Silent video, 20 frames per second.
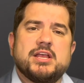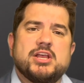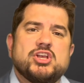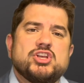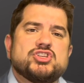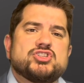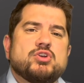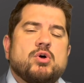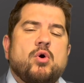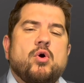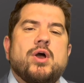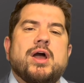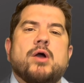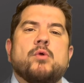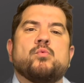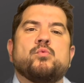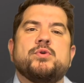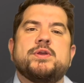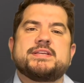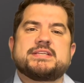So
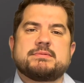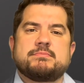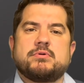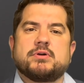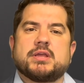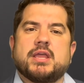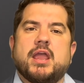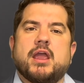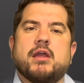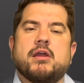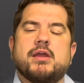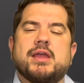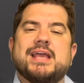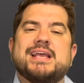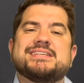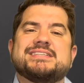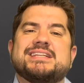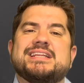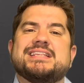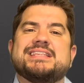reasonable care
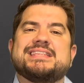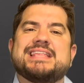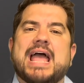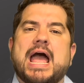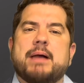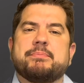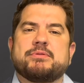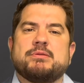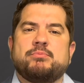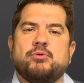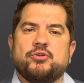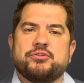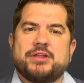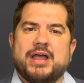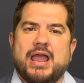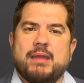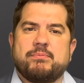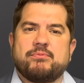is an adaptable type